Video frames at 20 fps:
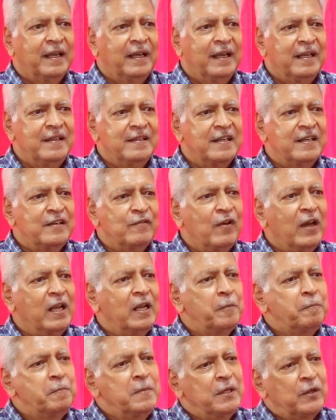in the
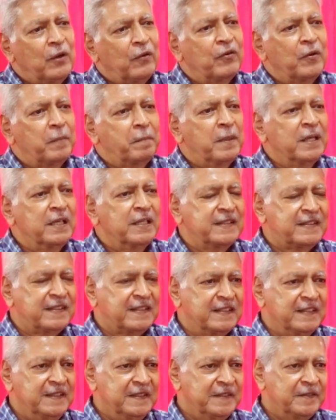development of a
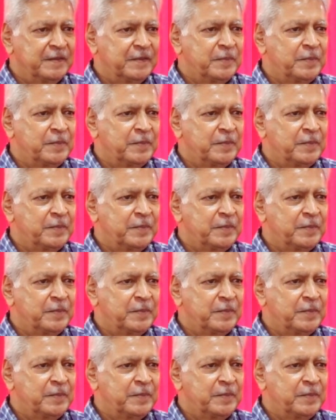person